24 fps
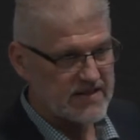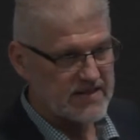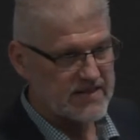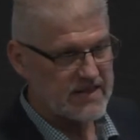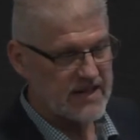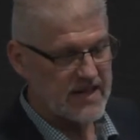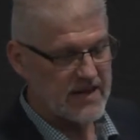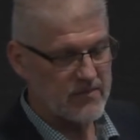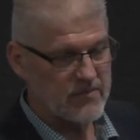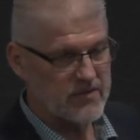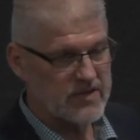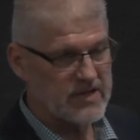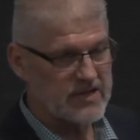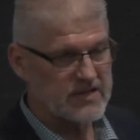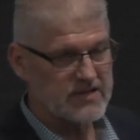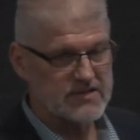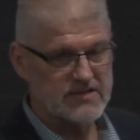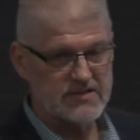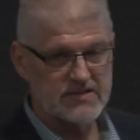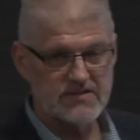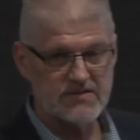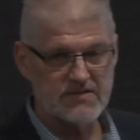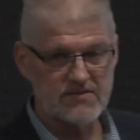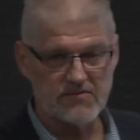that we
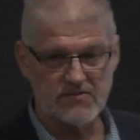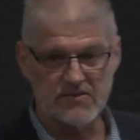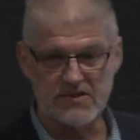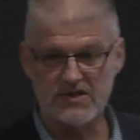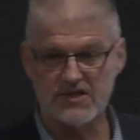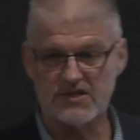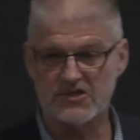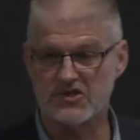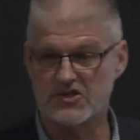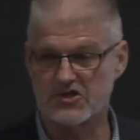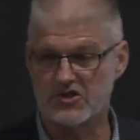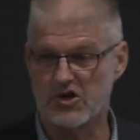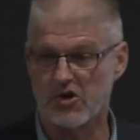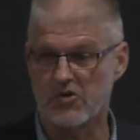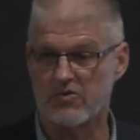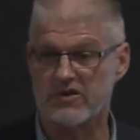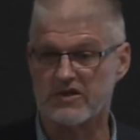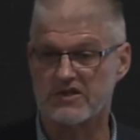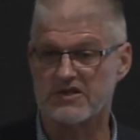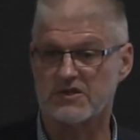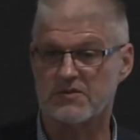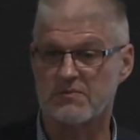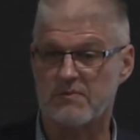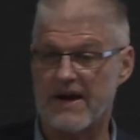just show
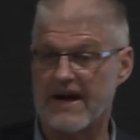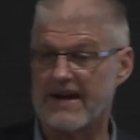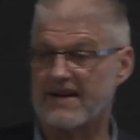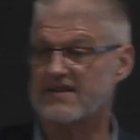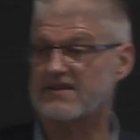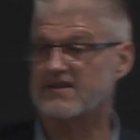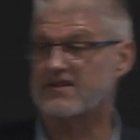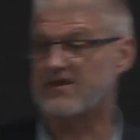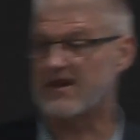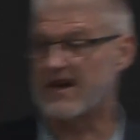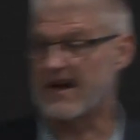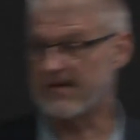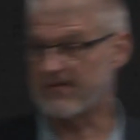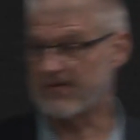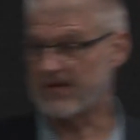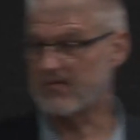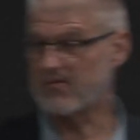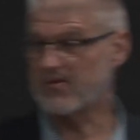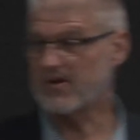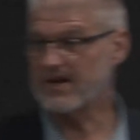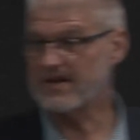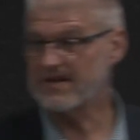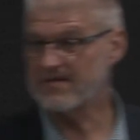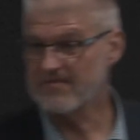respect to
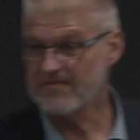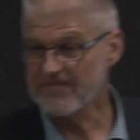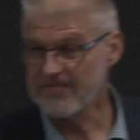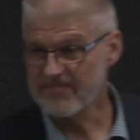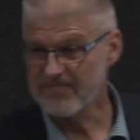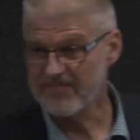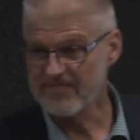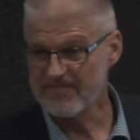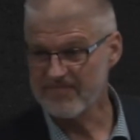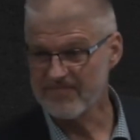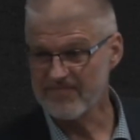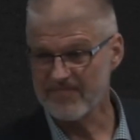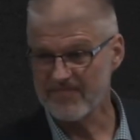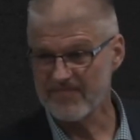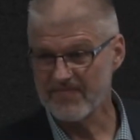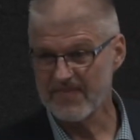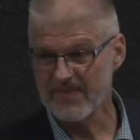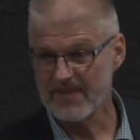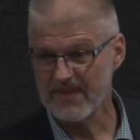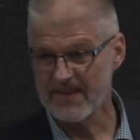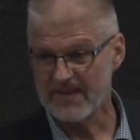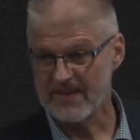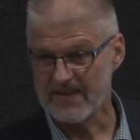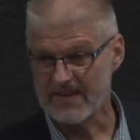everyone,
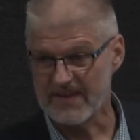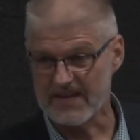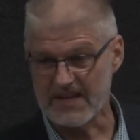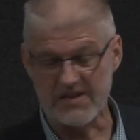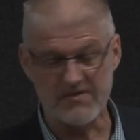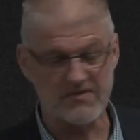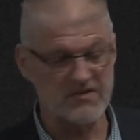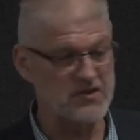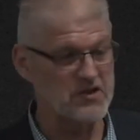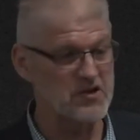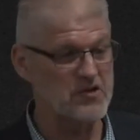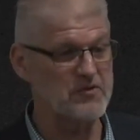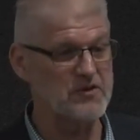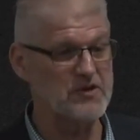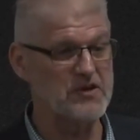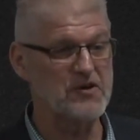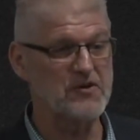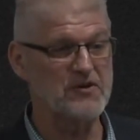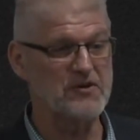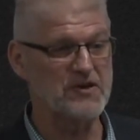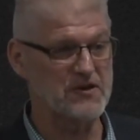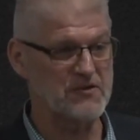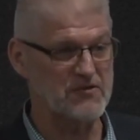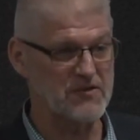even though we
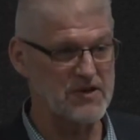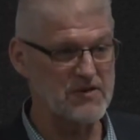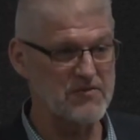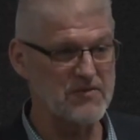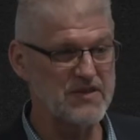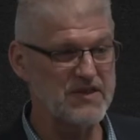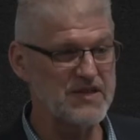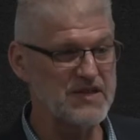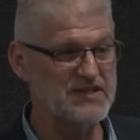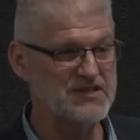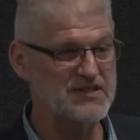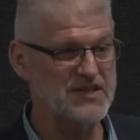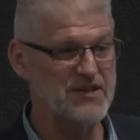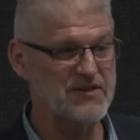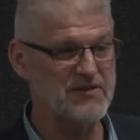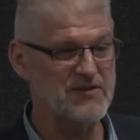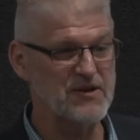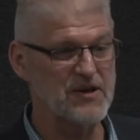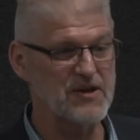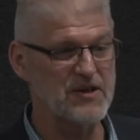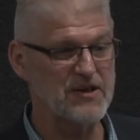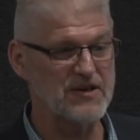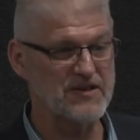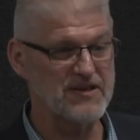don't agree with each other
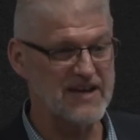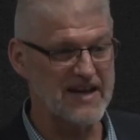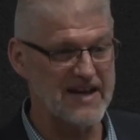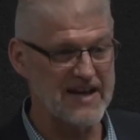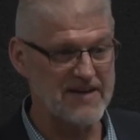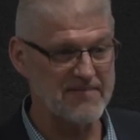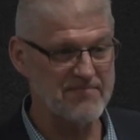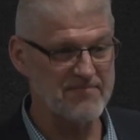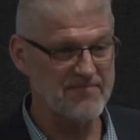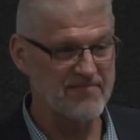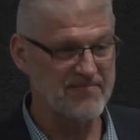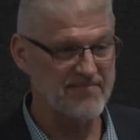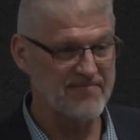all the time.